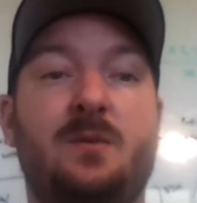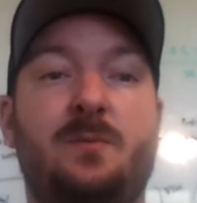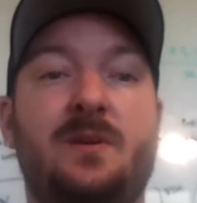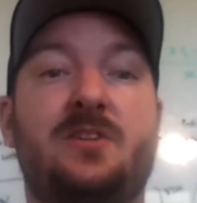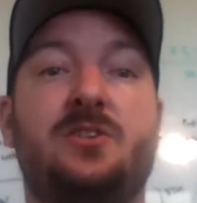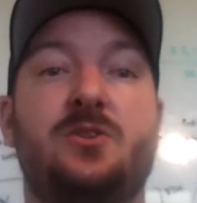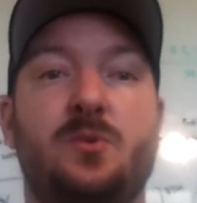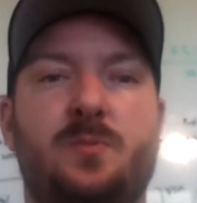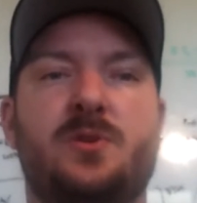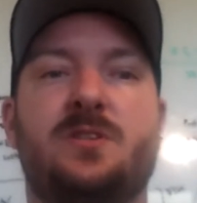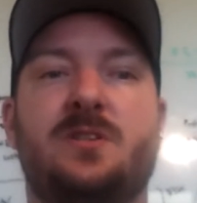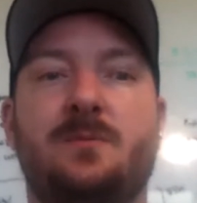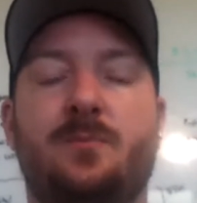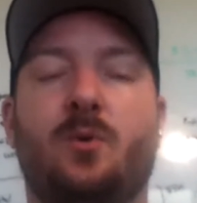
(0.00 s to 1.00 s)
it can be super
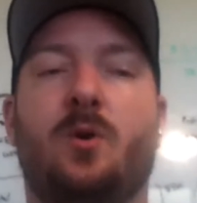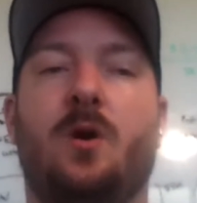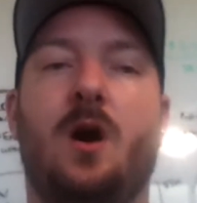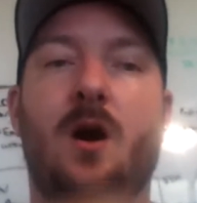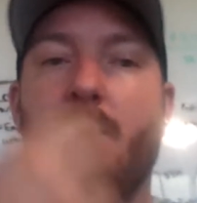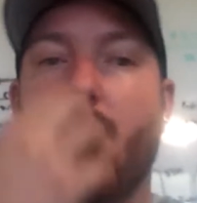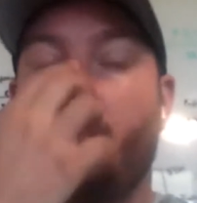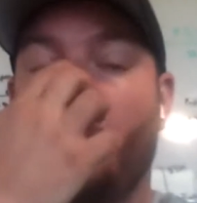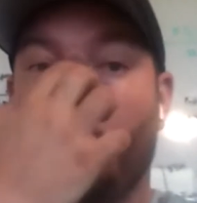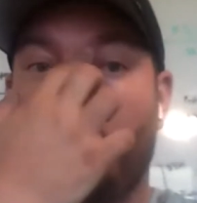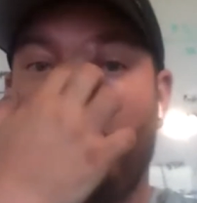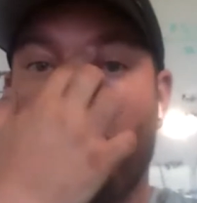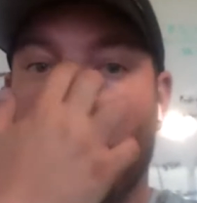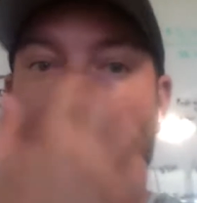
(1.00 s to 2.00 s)
simple.
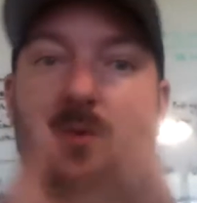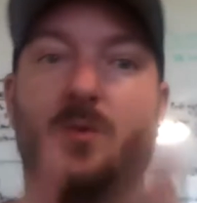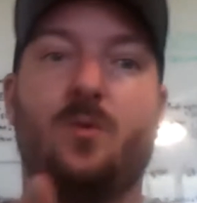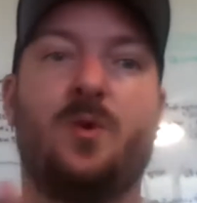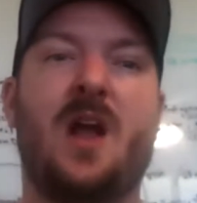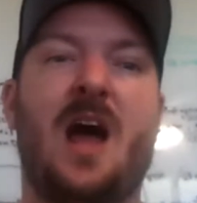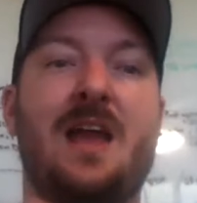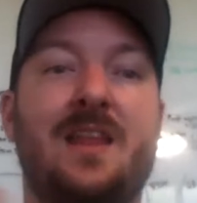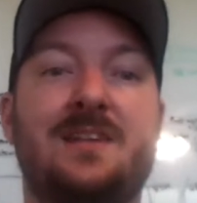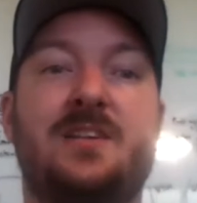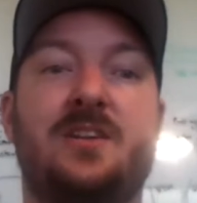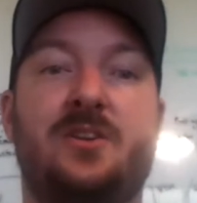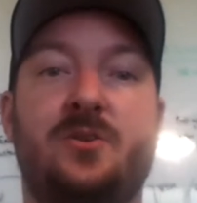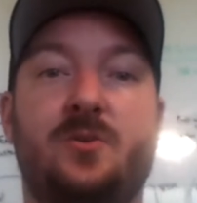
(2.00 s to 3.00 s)
But what I
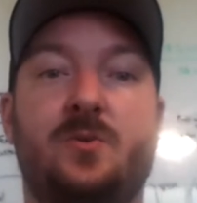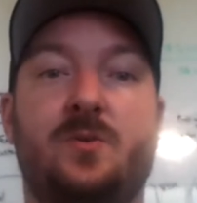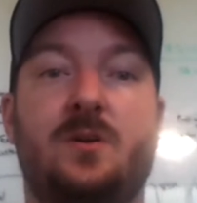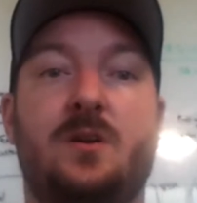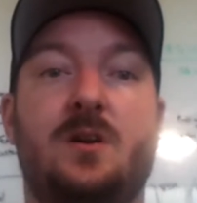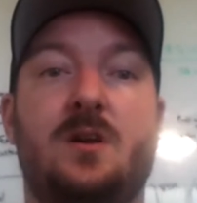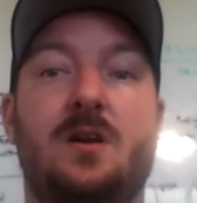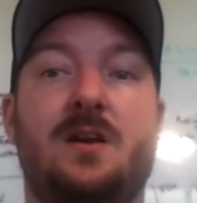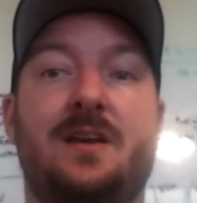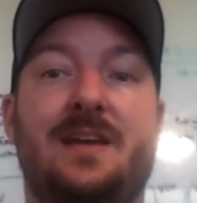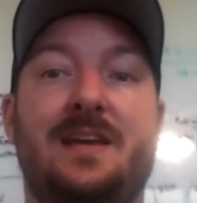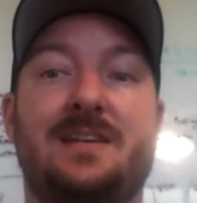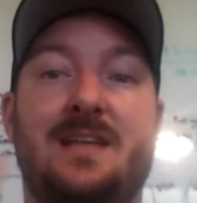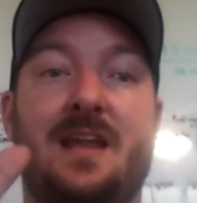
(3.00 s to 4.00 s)
like to do
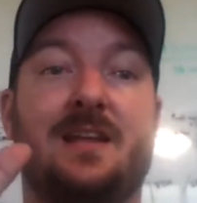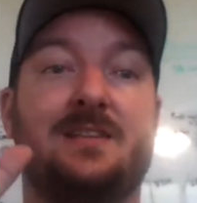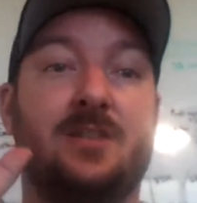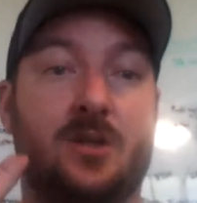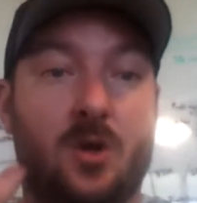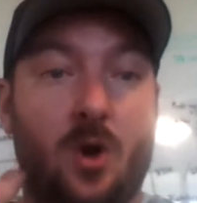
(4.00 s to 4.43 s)
is I like to